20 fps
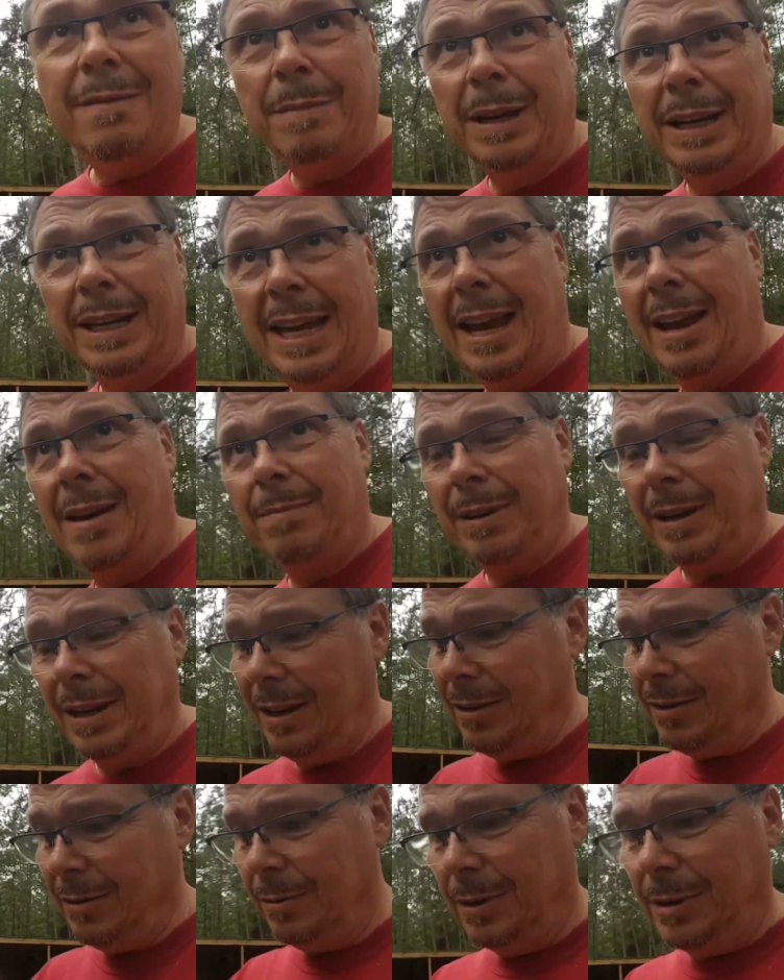been camping,
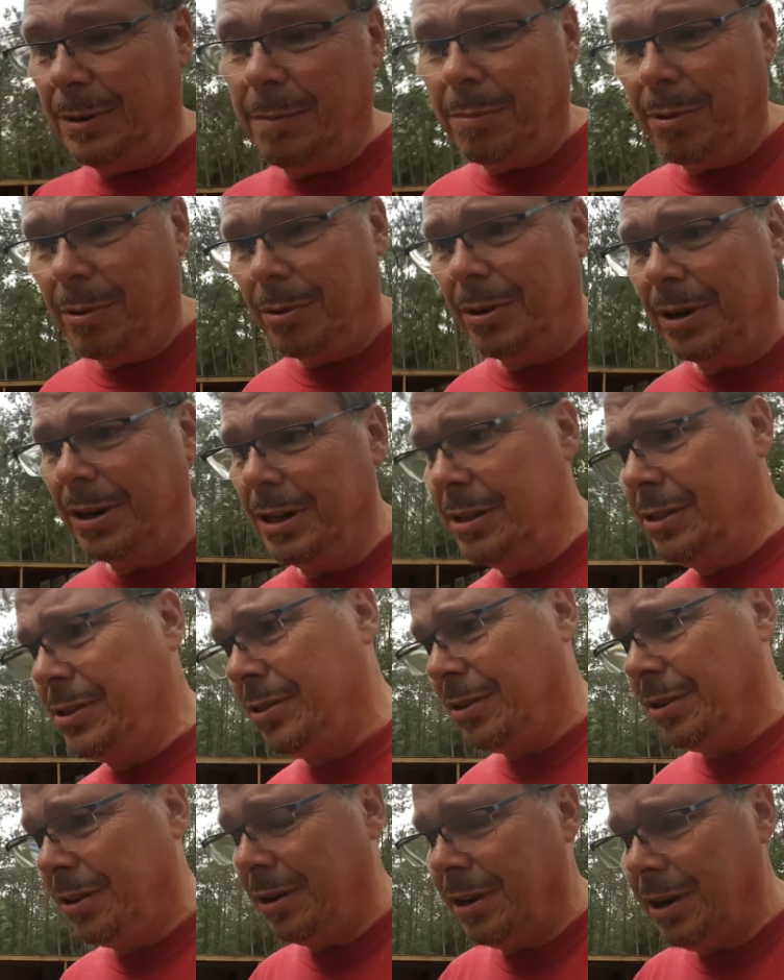either with the boys
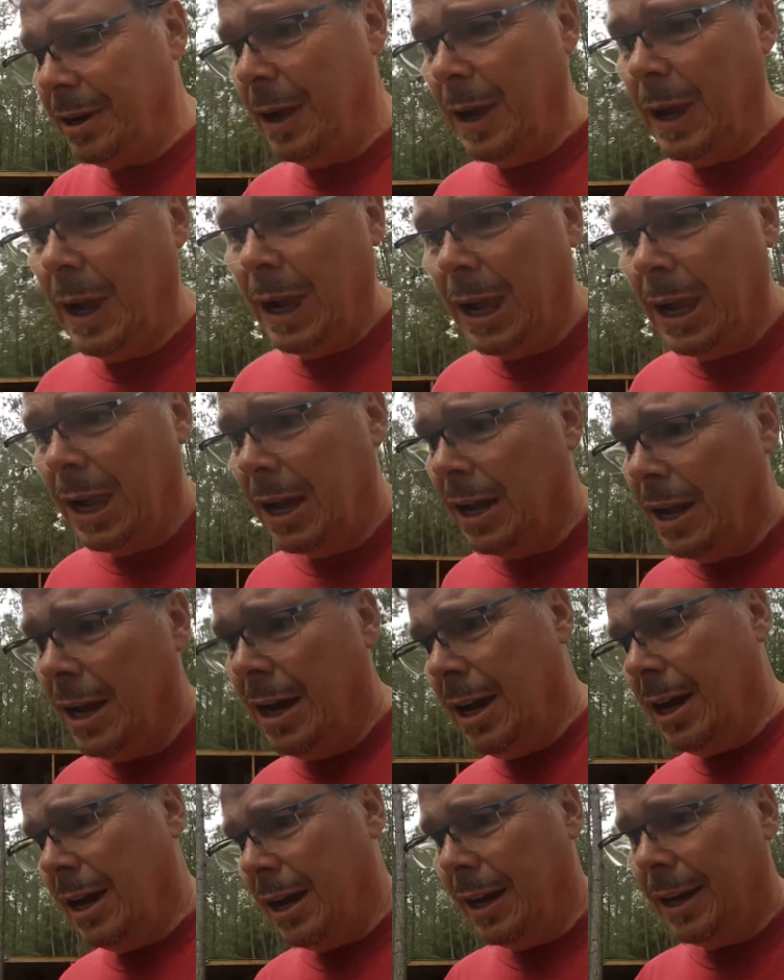or
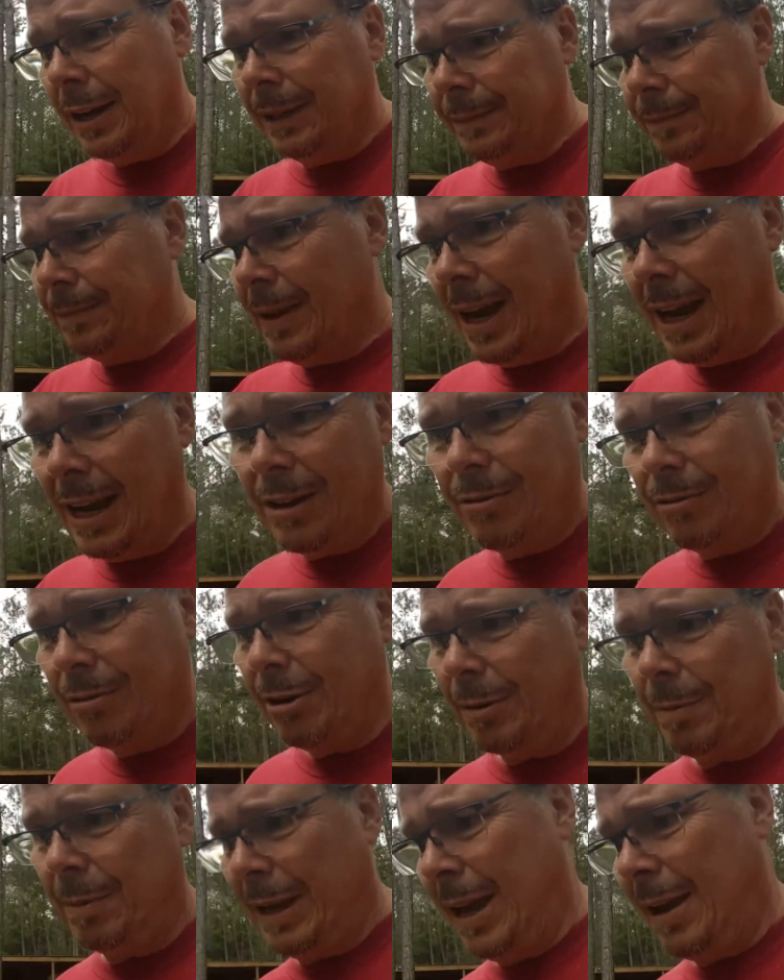I grew
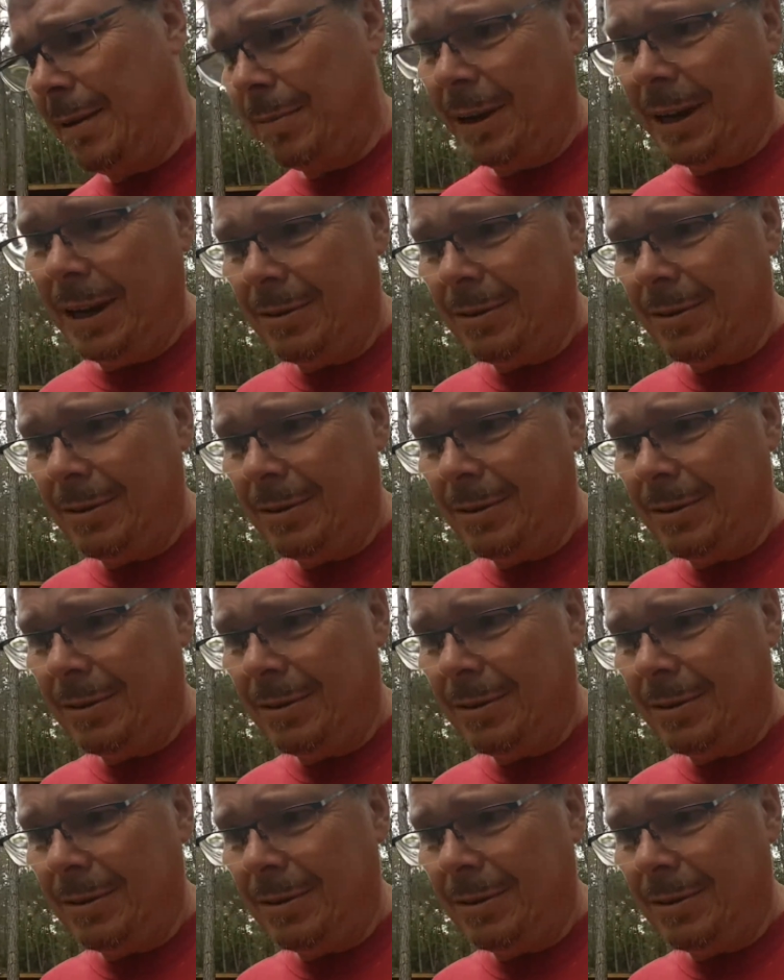up camping.